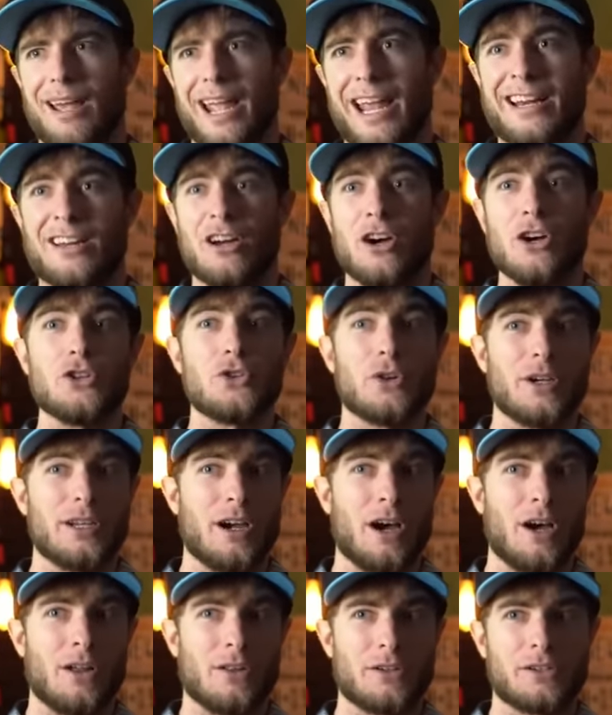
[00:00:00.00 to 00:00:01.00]

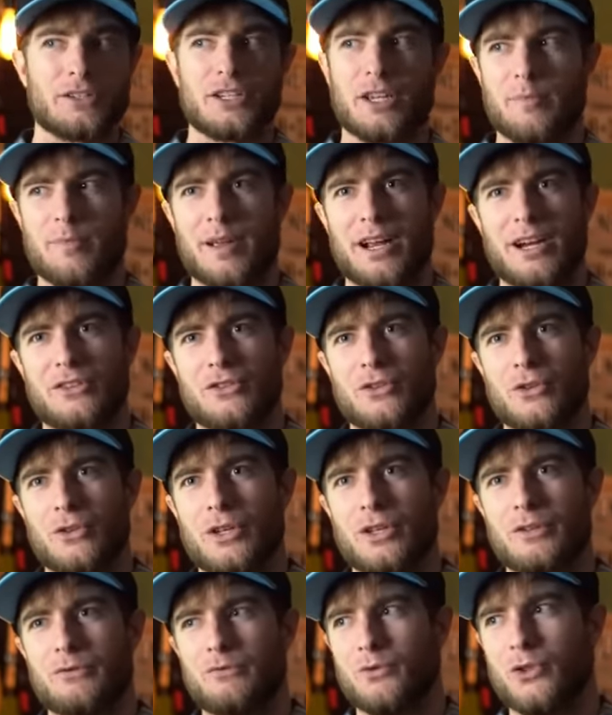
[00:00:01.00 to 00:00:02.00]
$800 compared to
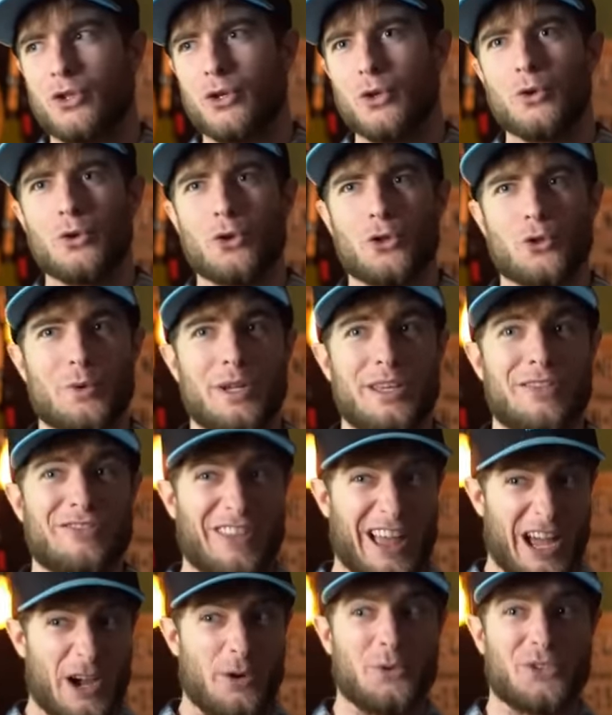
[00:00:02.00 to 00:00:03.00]
the $2,000 to
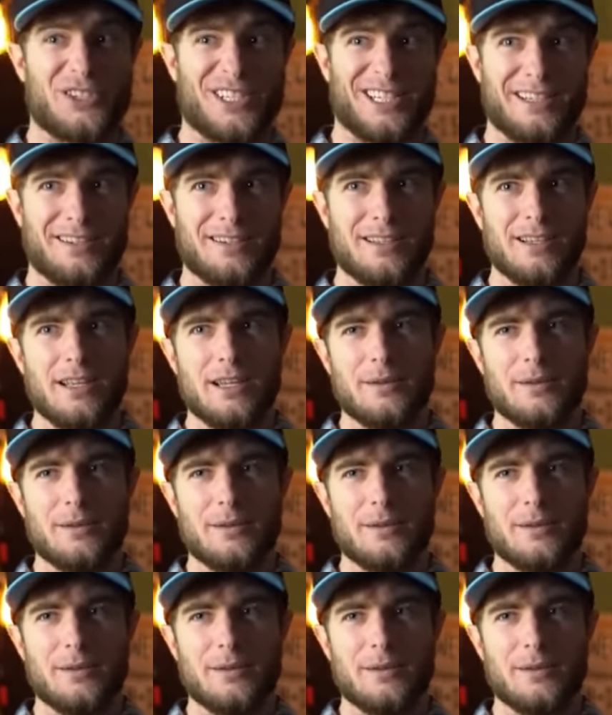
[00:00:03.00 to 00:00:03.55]
$3,000.